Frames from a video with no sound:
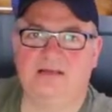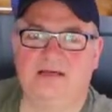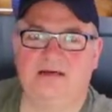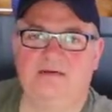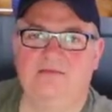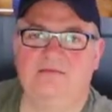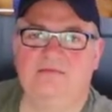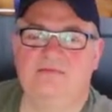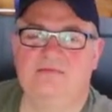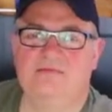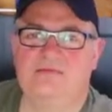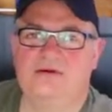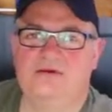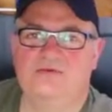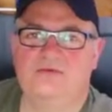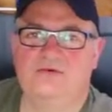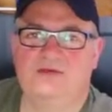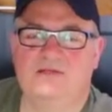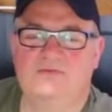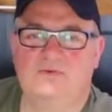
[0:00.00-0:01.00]
you know
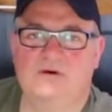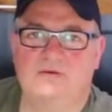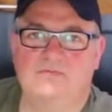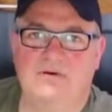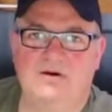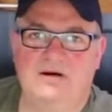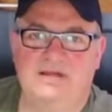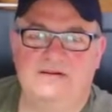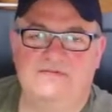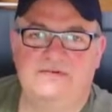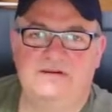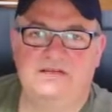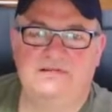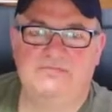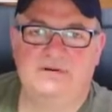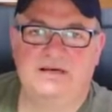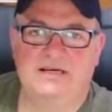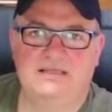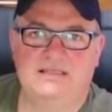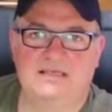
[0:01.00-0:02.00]
otherwise why buy it in the
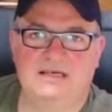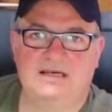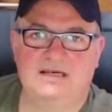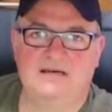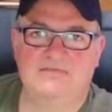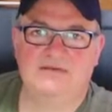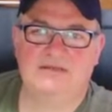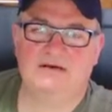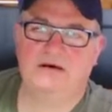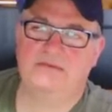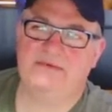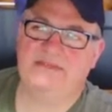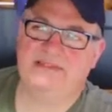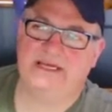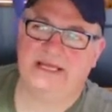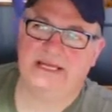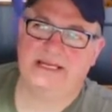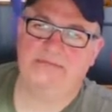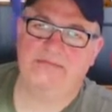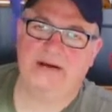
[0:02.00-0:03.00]
first place so every time you
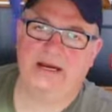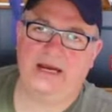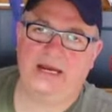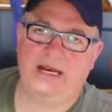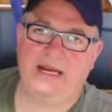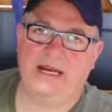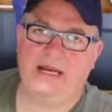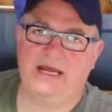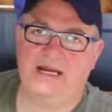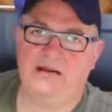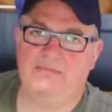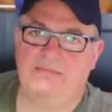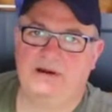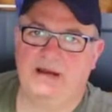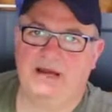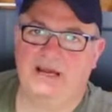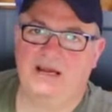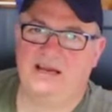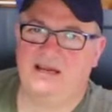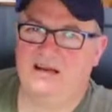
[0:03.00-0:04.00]
send it back and get it
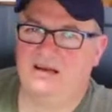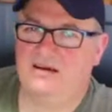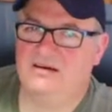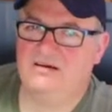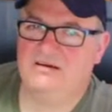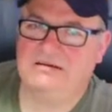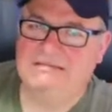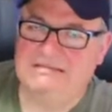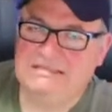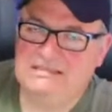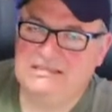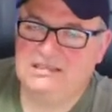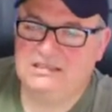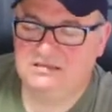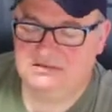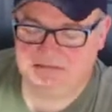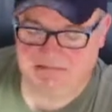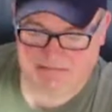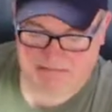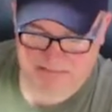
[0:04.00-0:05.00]
back you know you,
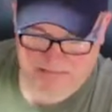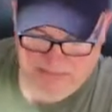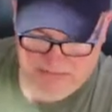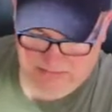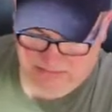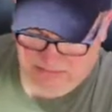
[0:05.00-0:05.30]
mm